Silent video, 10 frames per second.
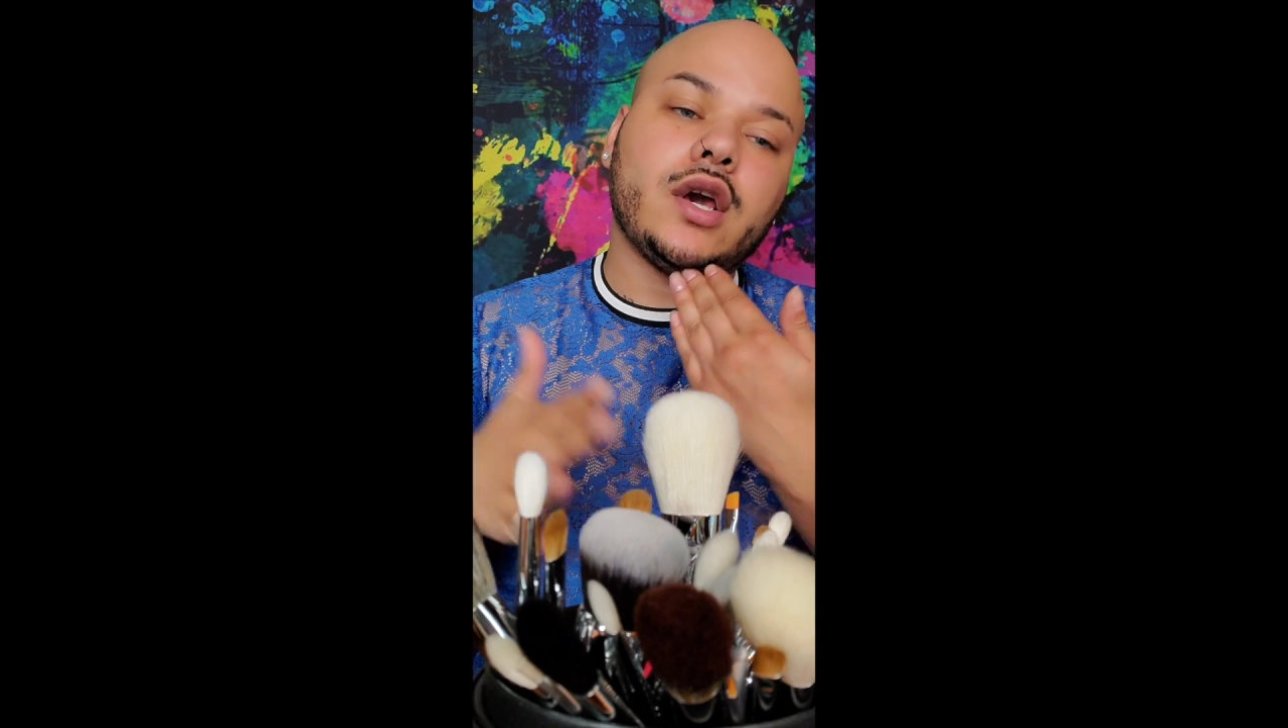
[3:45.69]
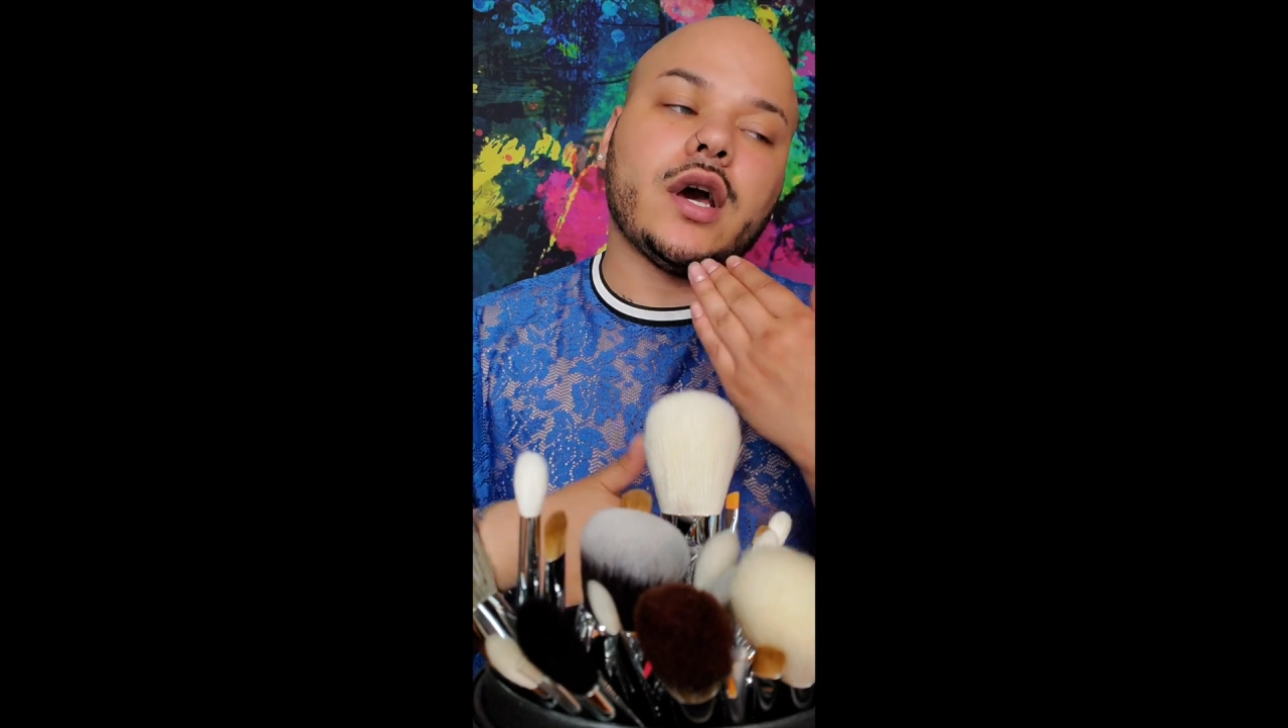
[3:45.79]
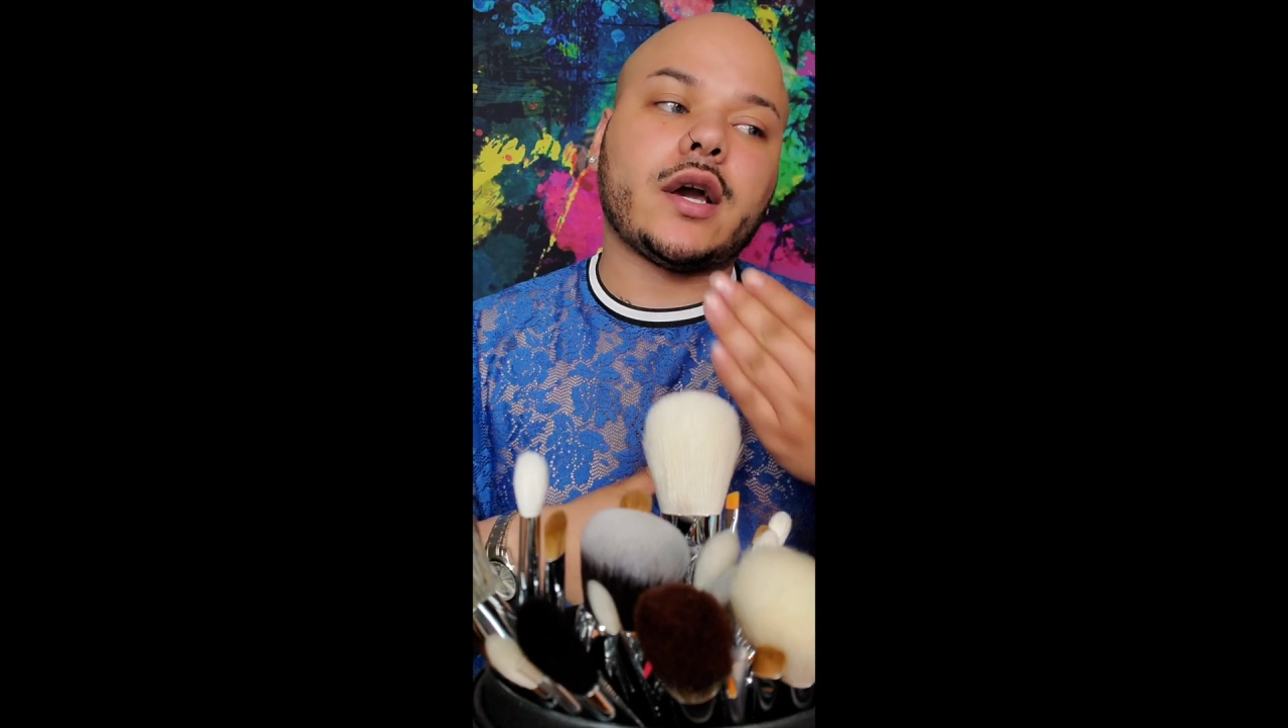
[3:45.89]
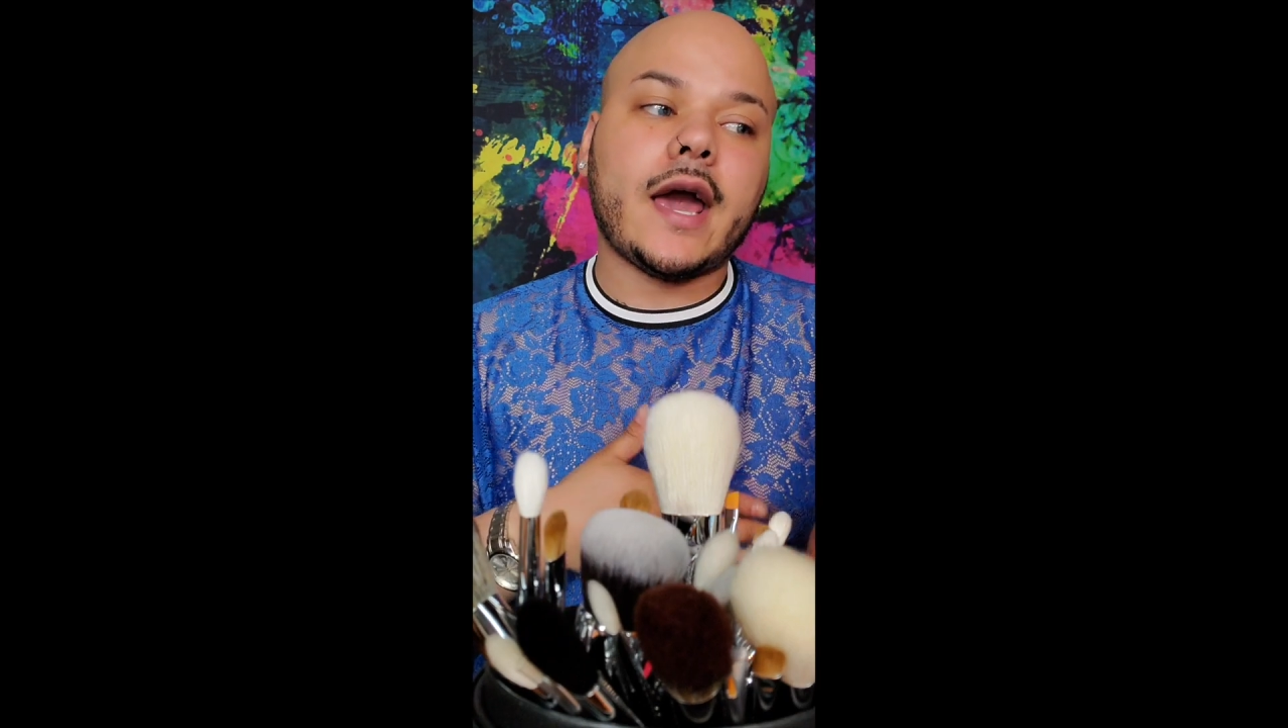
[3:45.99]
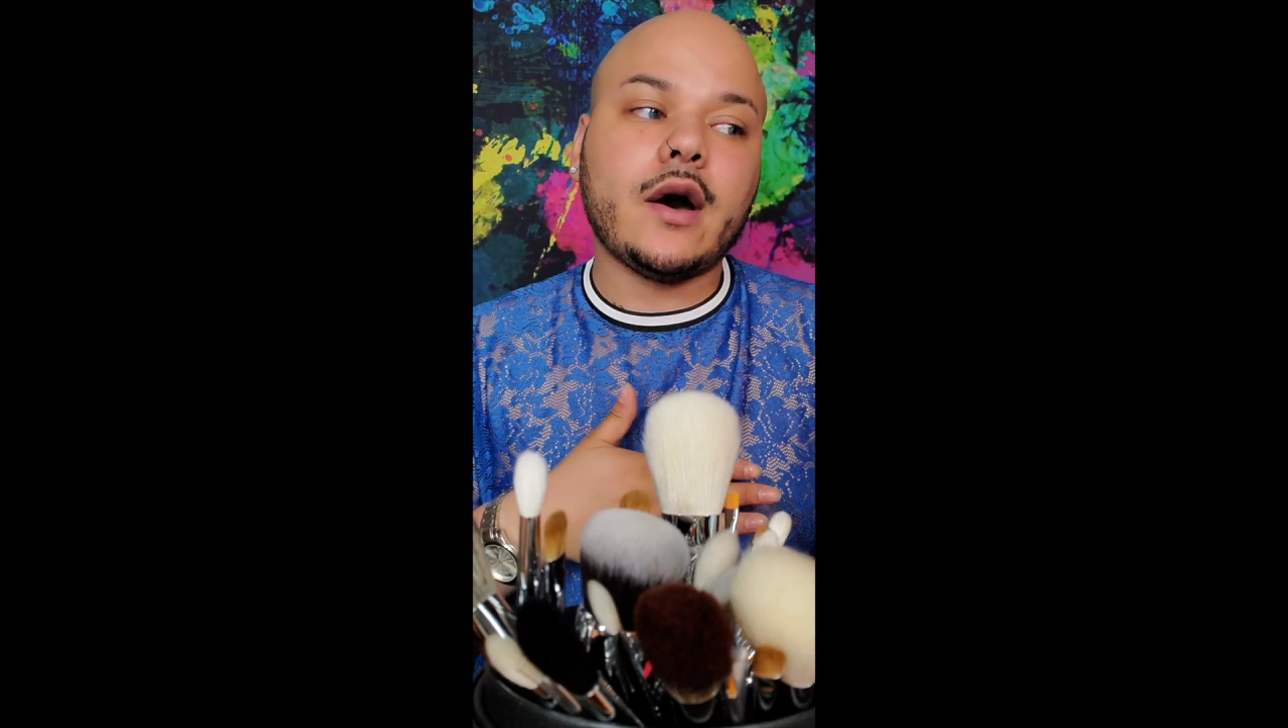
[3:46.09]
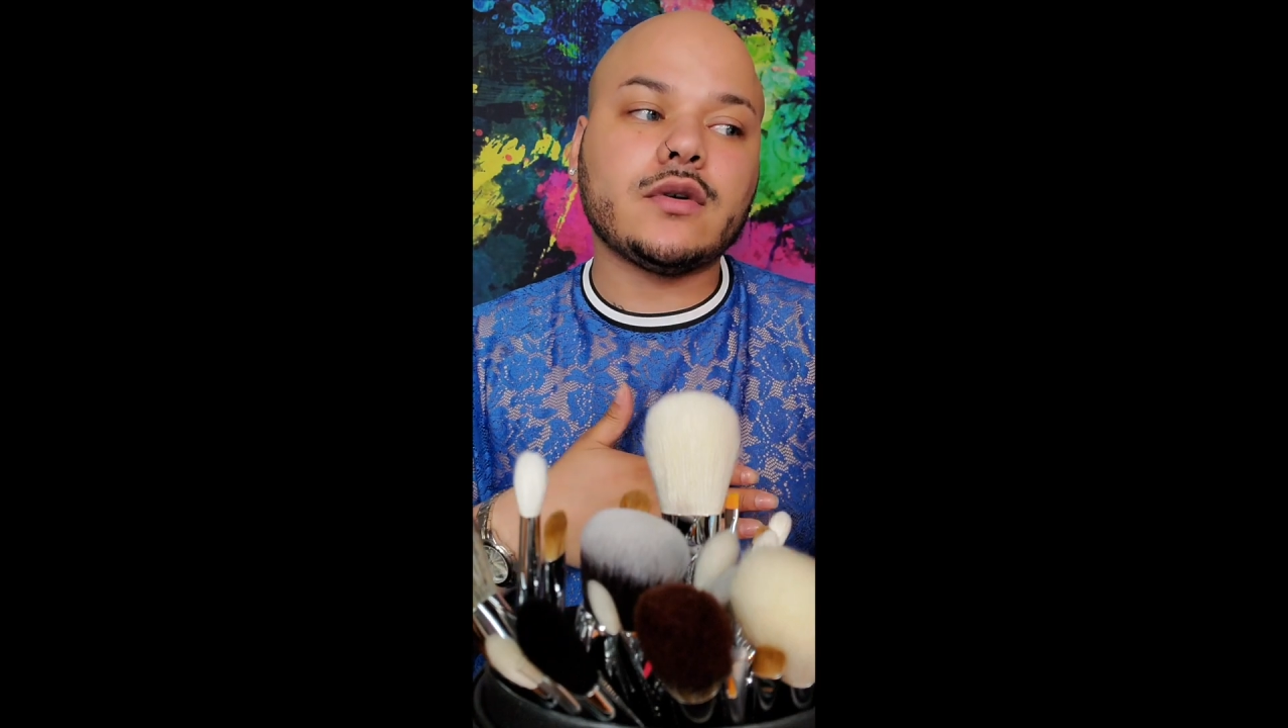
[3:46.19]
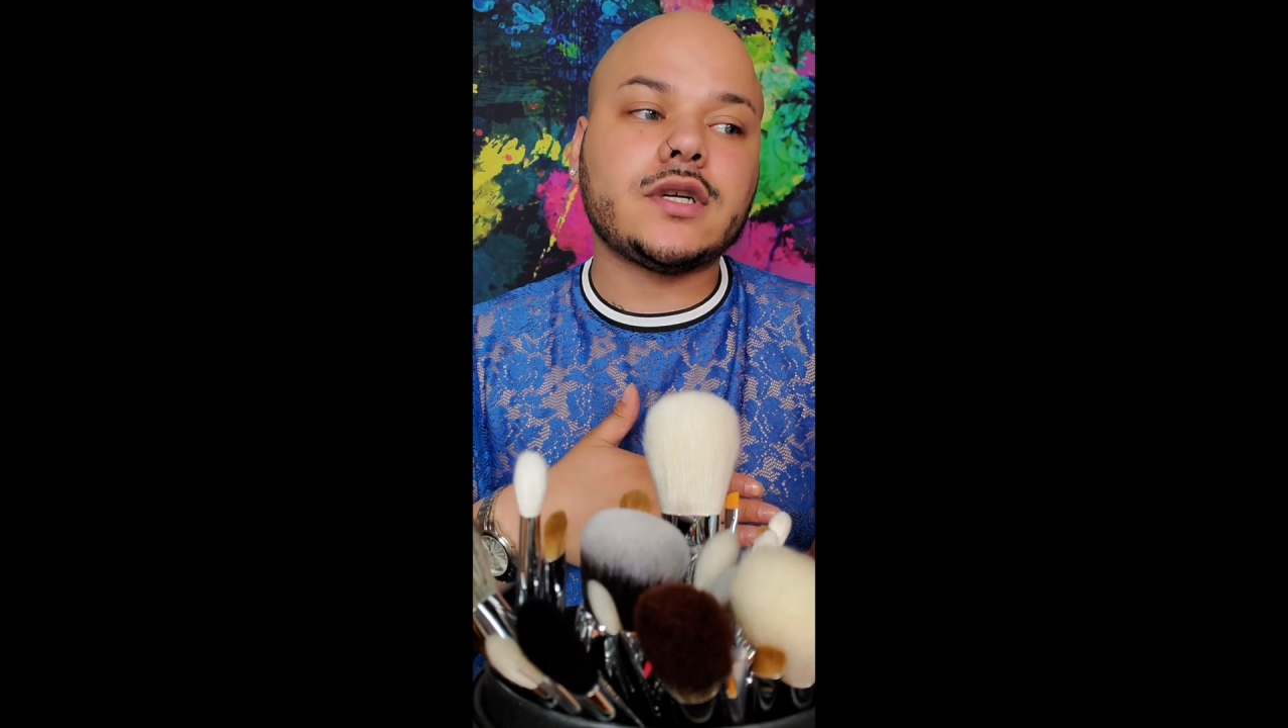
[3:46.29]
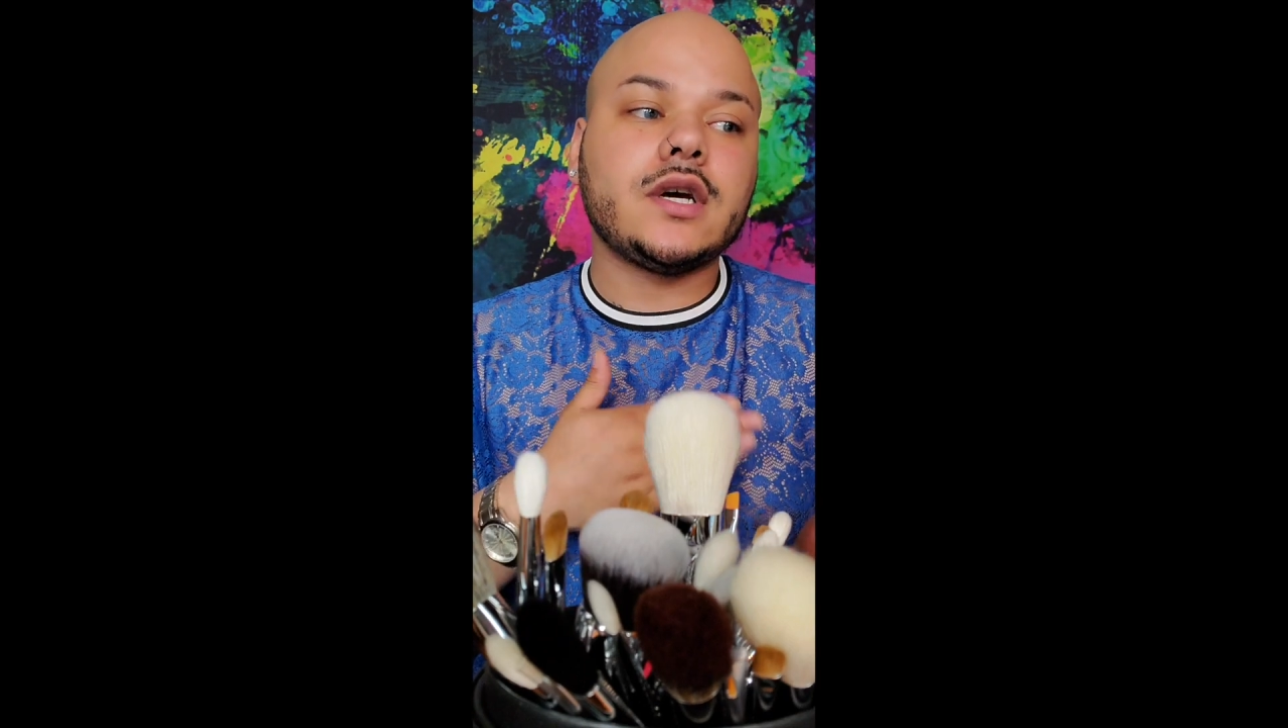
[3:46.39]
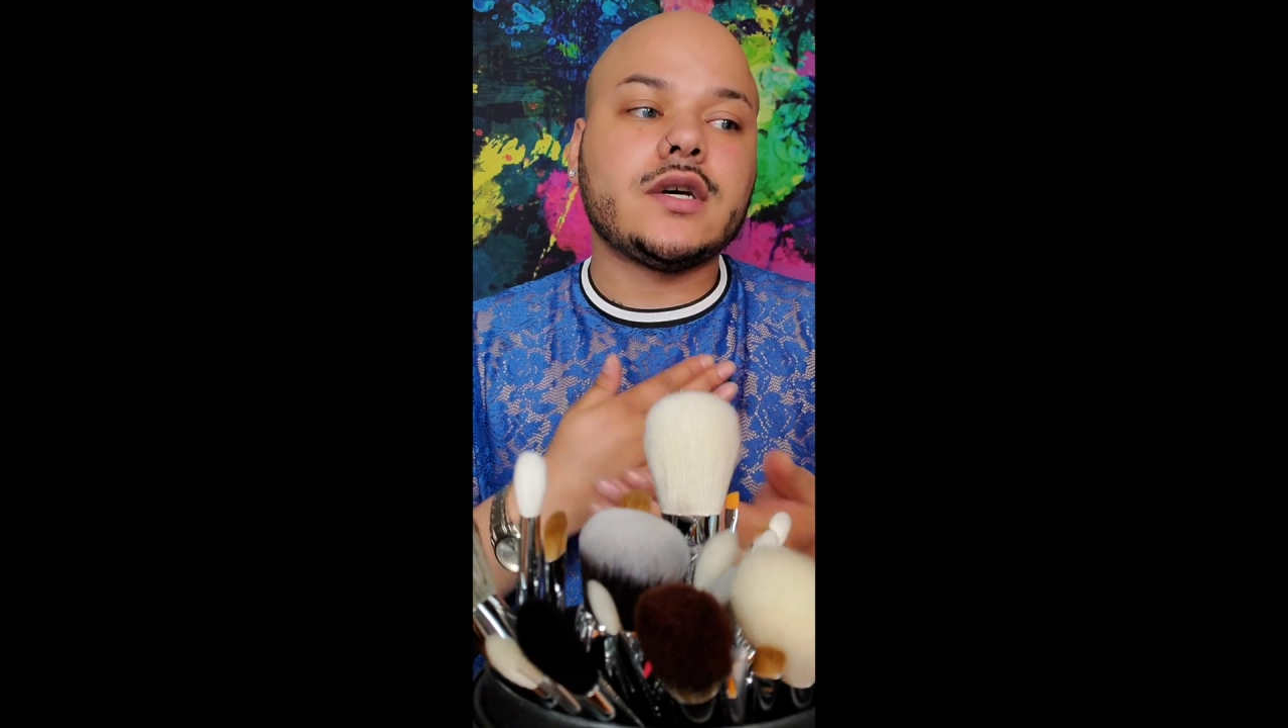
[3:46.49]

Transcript: account,